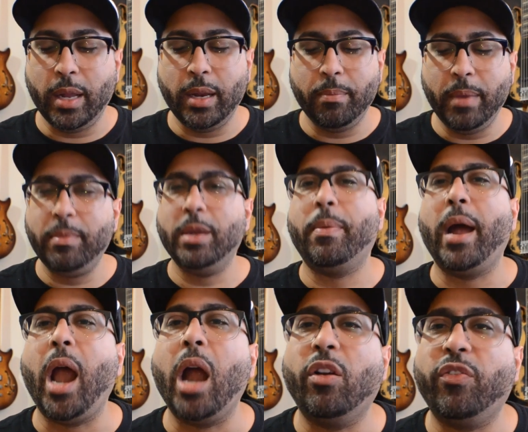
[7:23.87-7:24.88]
maybe a
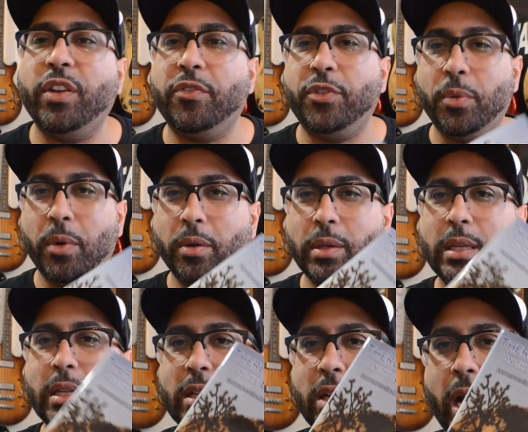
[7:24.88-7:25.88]
biography, if you will.
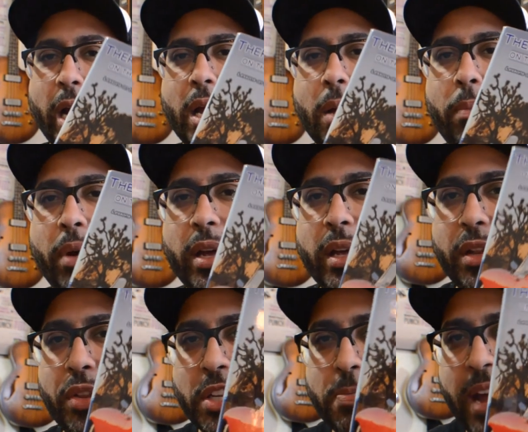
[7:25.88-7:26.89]
All right, but
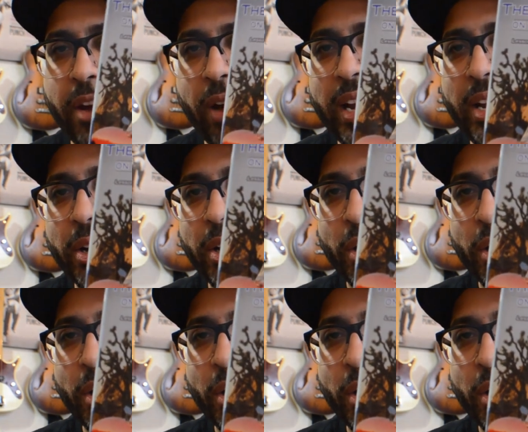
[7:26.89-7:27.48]
this man right here,